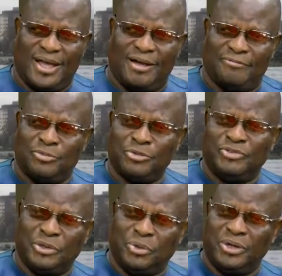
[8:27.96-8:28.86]
I've
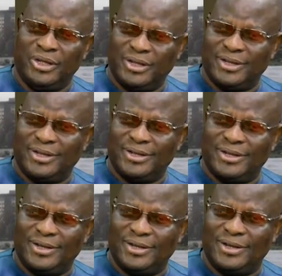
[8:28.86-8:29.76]
moved away
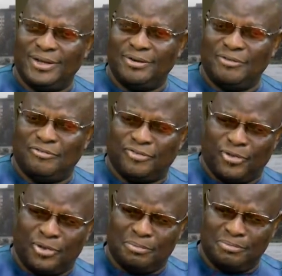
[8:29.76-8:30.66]

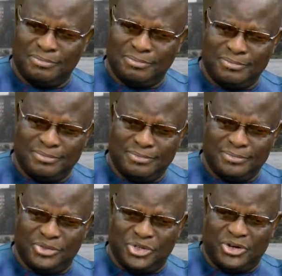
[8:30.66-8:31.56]
from
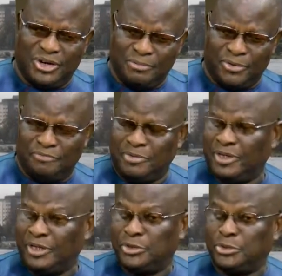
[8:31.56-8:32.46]
the realm of being
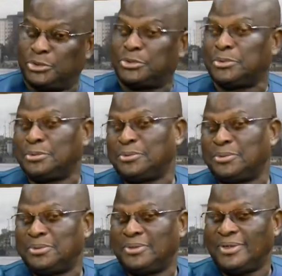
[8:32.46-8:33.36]
a youth
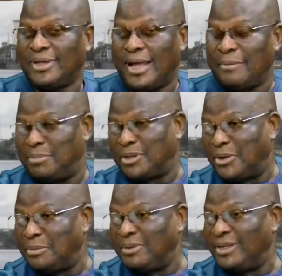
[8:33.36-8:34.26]
and
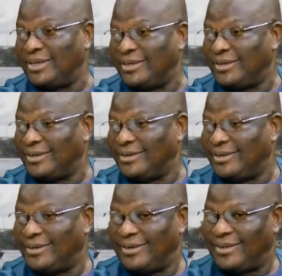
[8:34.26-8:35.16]
becoming
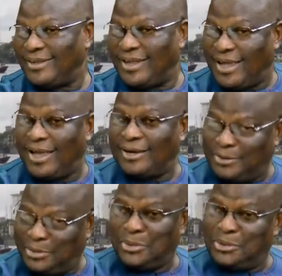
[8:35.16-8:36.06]
an
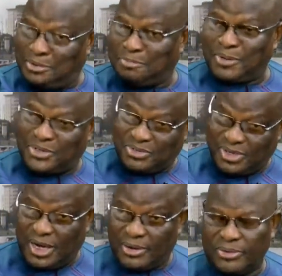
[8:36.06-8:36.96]
old person
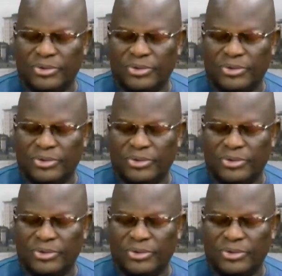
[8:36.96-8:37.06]
now.